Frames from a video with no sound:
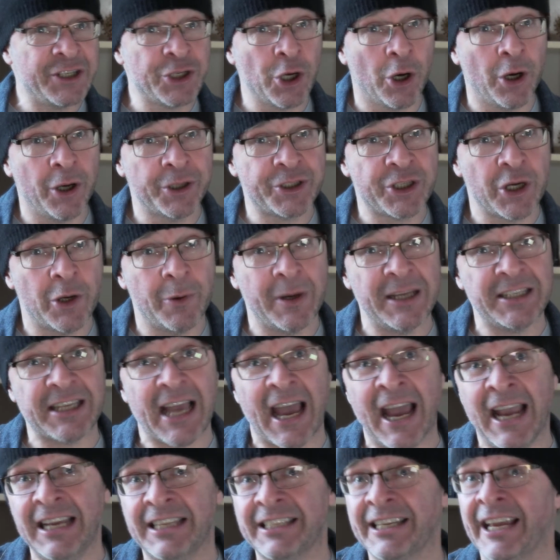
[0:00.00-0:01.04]
daughter is
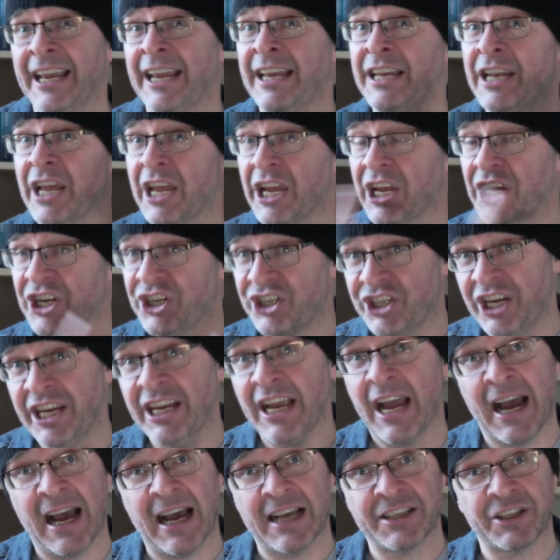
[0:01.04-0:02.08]
18. She
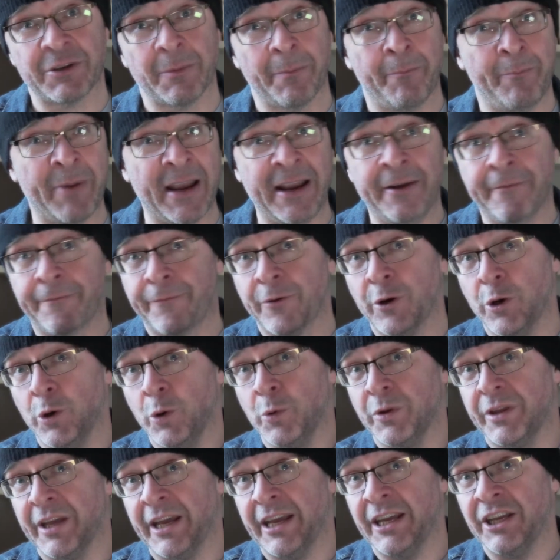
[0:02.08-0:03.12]
has been
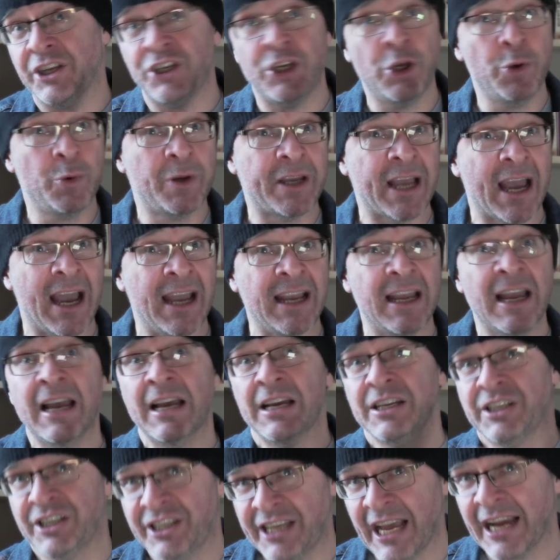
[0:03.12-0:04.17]
through the UK
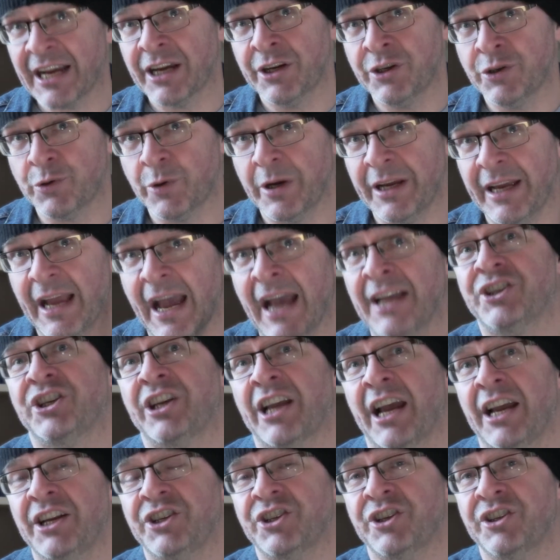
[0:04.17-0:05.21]
secondary
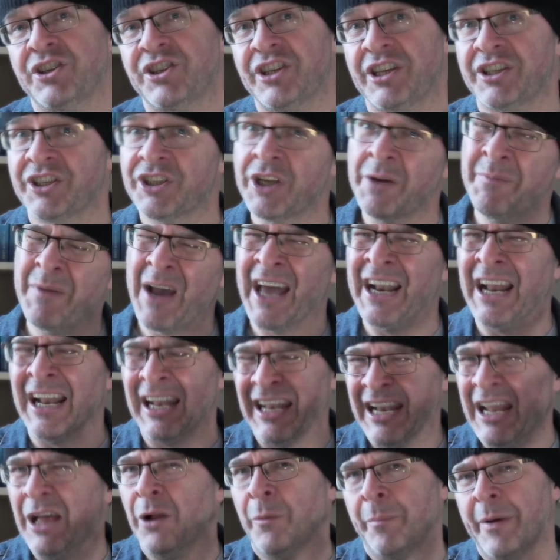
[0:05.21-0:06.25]
education system and a
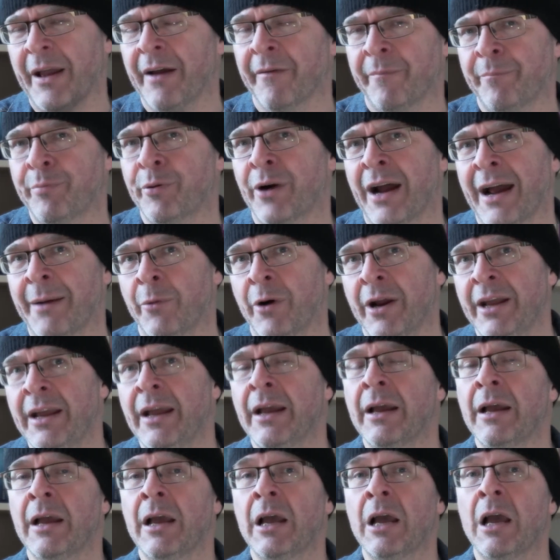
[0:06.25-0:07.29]
little bit of
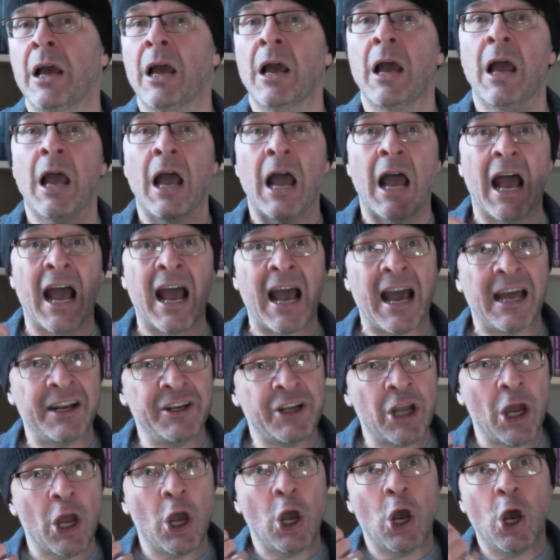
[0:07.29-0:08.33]
primary,
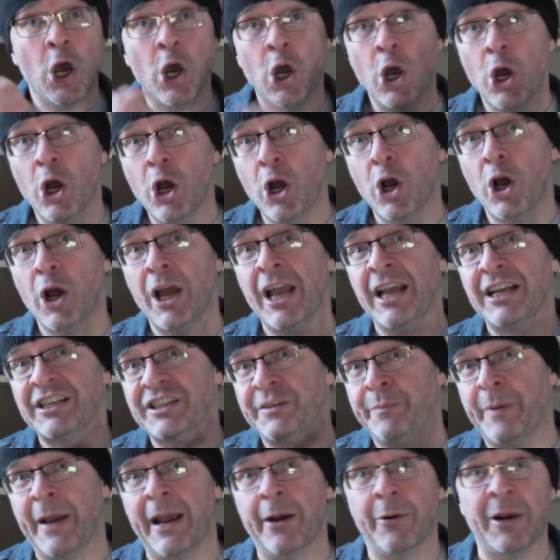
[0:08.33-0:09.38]
and her
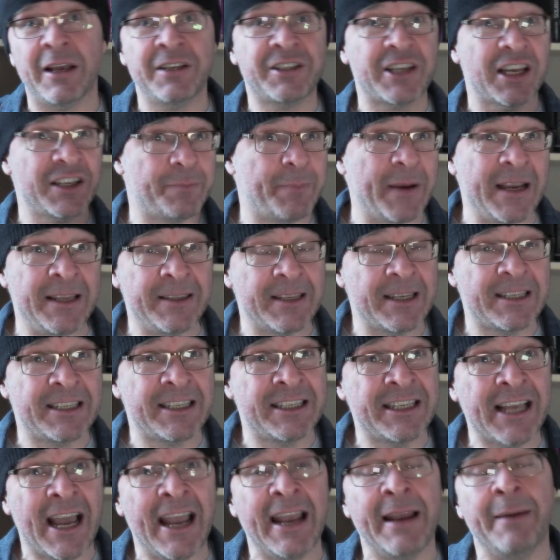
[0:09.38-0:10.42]
experience has been the
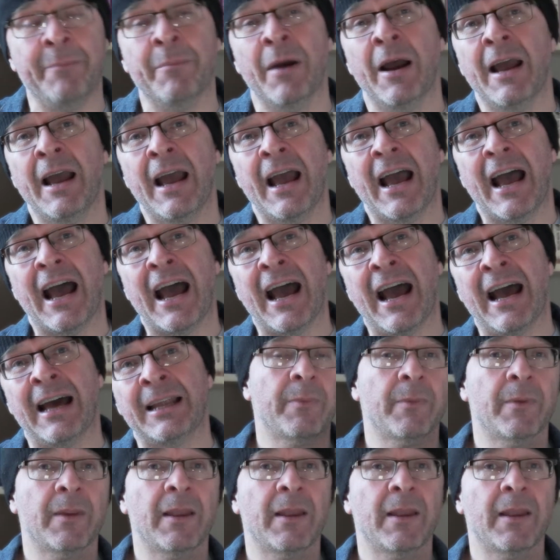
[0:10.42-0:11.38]
same. And